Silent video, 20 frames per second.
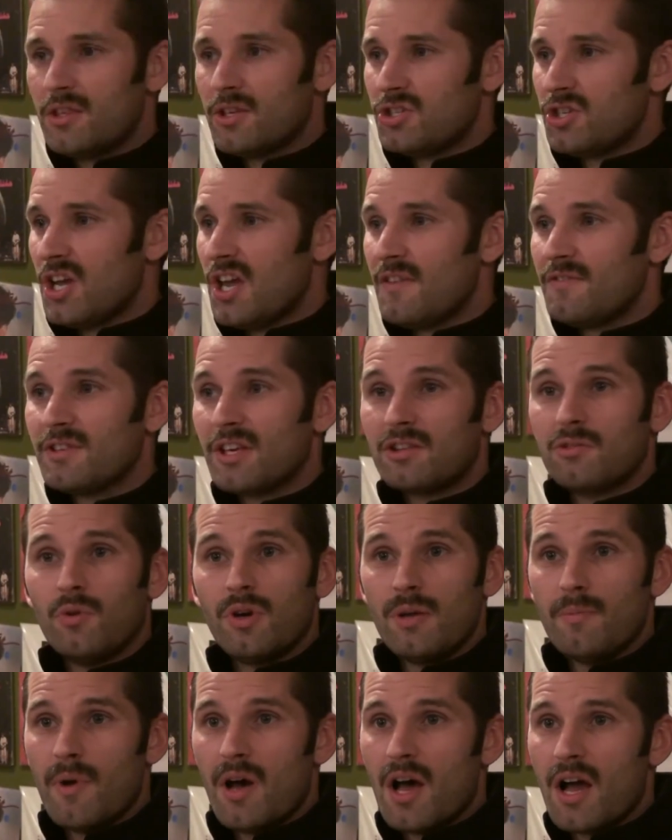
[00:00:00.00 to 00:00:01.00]
The shave, like
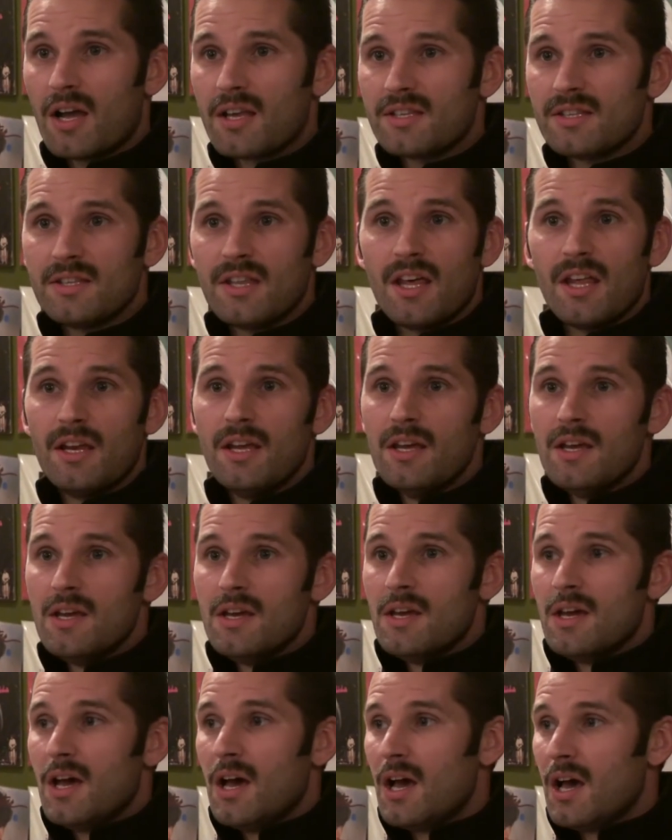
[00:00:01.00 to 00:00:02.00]
$20, and
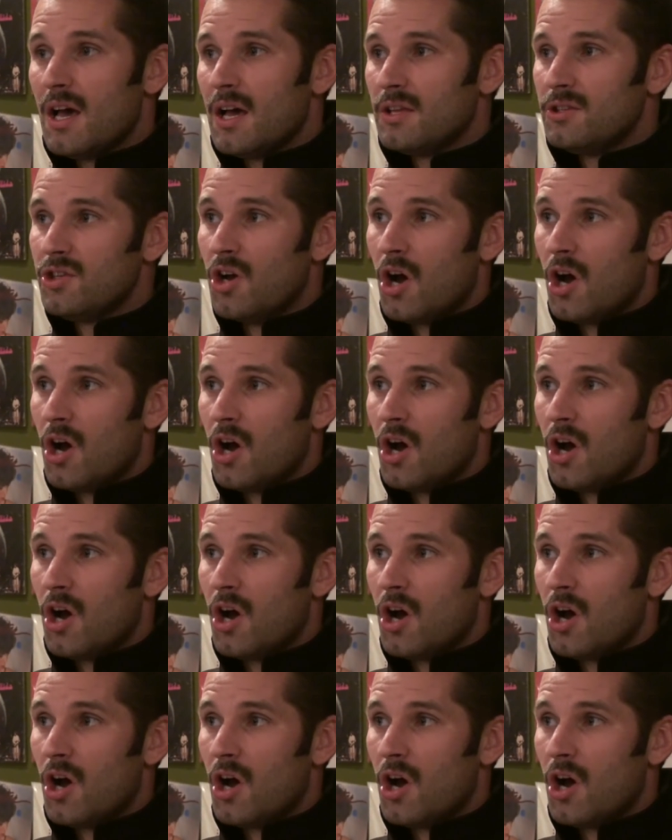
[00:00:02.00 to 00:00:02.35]
then